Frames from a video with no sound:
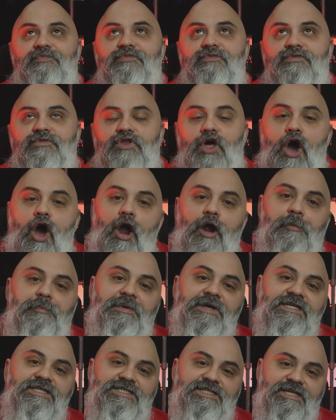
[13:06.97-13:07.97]

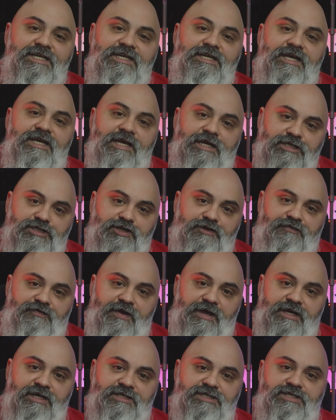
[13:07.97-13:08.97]
RPC
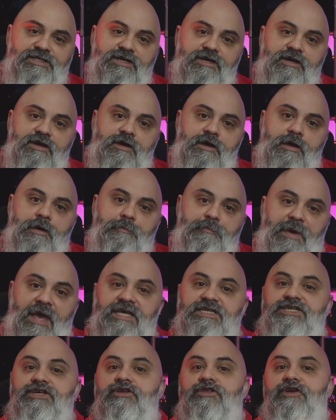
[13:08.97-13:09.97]
interface
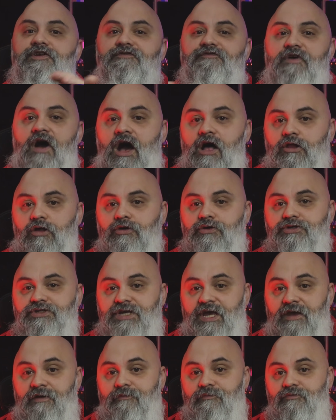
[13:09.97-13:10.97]
basically follows
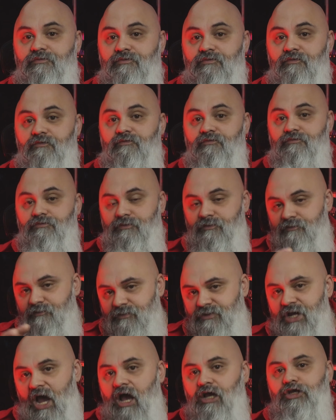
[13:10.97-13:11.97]
a
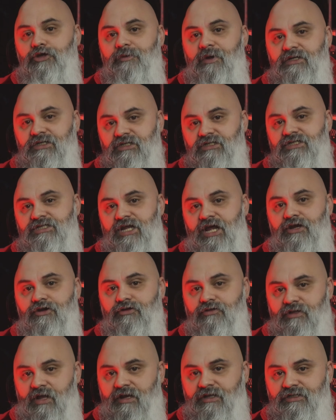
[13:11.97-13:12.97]
documented
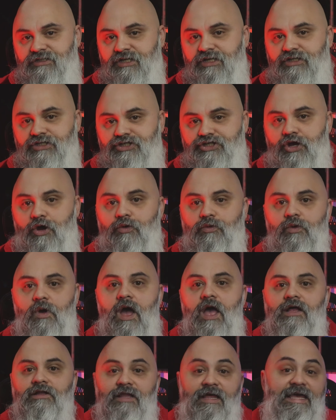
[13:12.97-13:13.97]
standard that exists. So
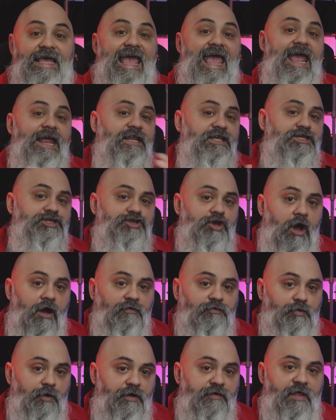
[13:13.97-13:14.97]
like any
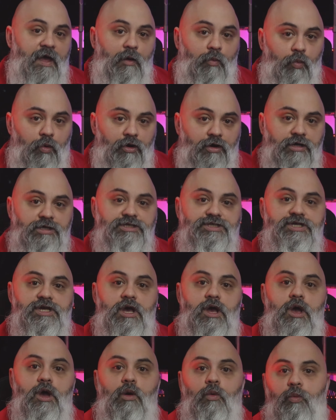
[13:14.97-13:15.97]
software that works
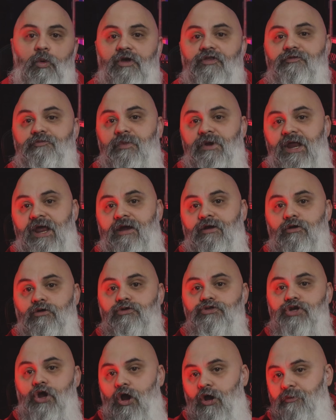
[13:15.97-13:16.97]
with
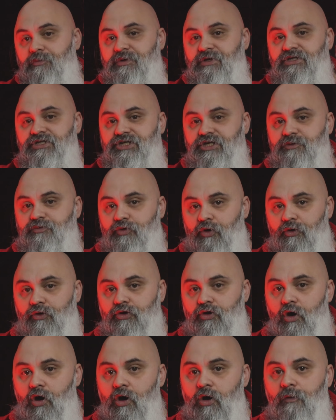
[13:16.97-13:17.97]
Monero's RPC
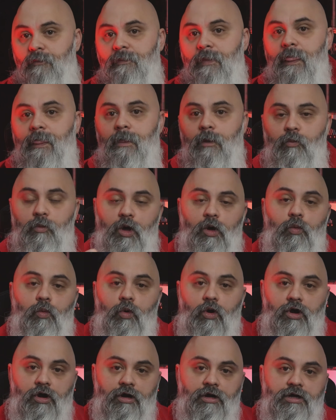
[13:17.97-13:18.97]
protocol will
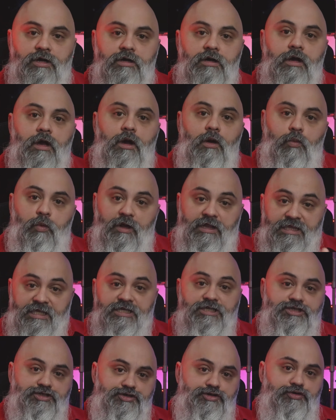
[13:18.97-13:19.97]
work with
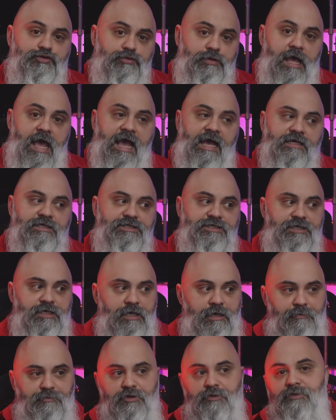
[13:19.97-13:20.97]
this TrueNAS
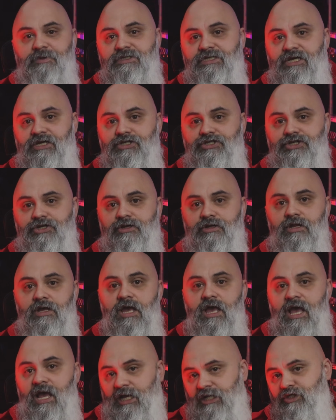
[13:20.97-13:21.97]
implementation
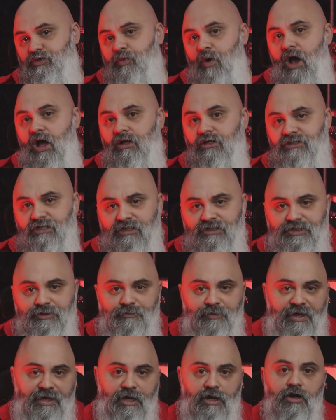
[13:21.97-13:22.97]
as well. It's not
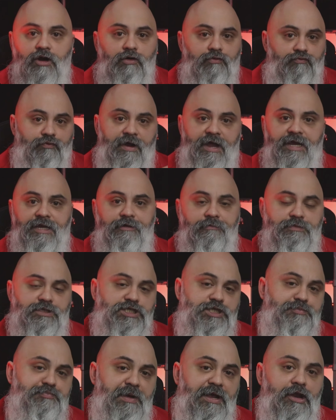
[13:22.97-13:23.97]
some like random
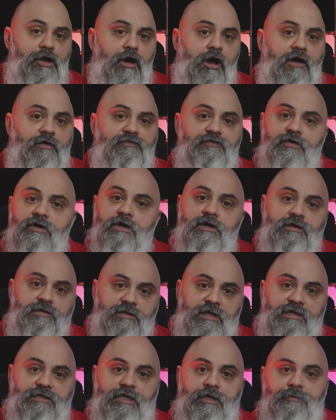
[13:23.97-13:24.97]
spin-off
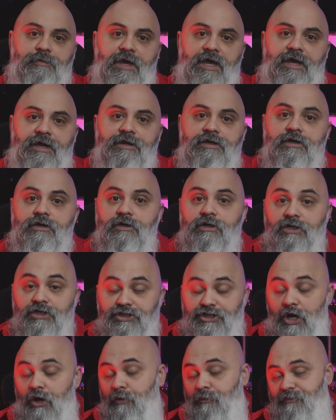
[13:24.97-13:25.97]
that they made.
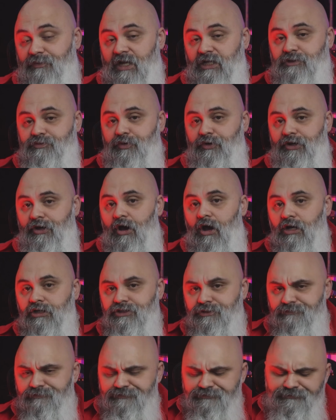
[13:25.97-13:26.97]
So that's pretty
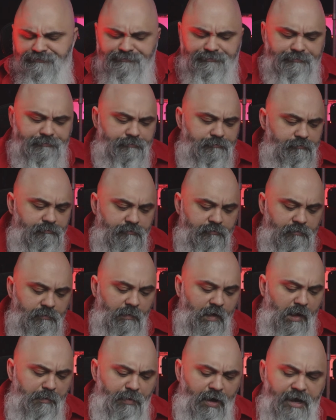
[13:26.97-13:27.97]
awesome.
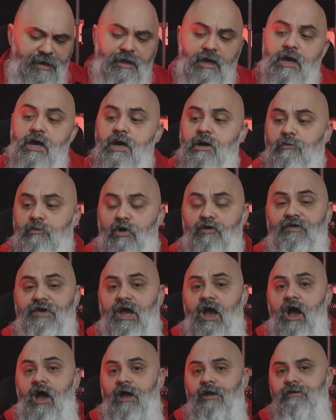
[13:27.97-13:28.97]
But moving
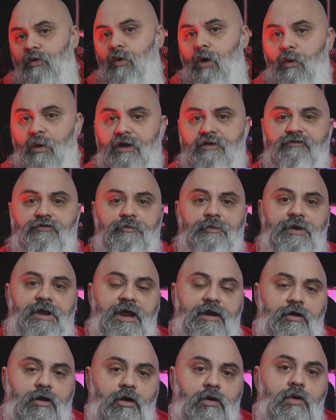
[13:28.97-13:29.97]
on away from
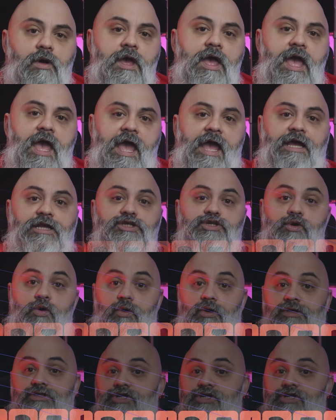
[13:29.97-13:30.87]
Monero and towards